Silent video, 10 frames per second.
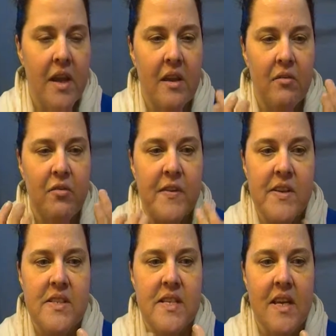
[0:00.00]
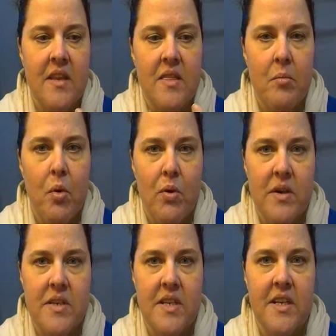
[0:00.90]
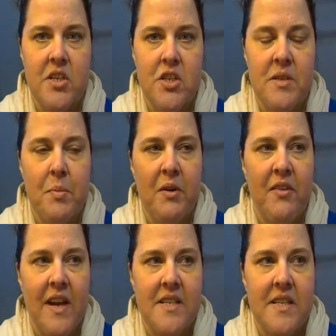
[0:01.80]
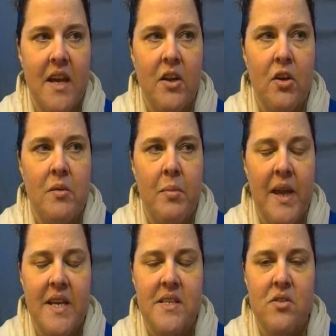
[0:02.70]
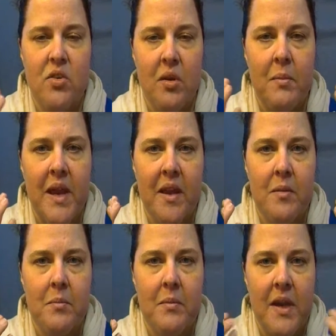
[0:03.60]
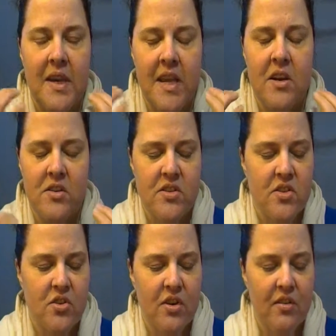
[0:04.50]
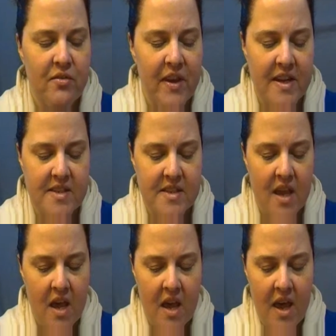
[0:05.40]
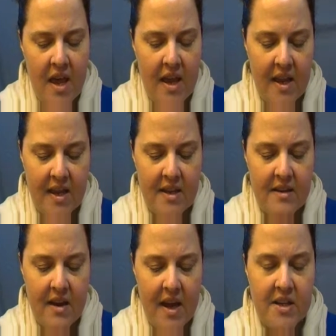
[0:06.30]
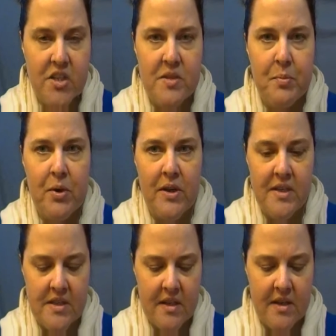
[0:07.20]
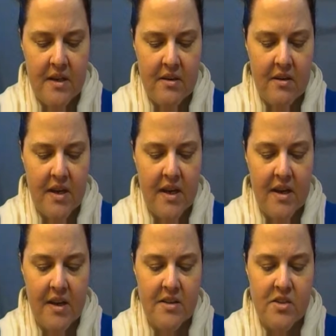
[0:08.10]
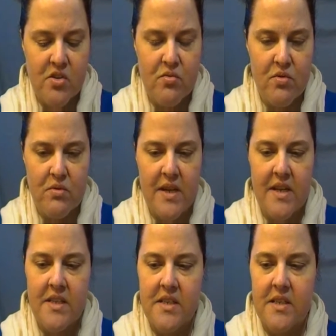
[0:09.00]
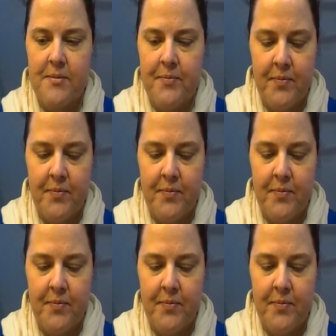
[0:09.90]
It fills in the pores and it just provides that good base so your makeup adheres to your face. And I just put, here I got to unscrew it.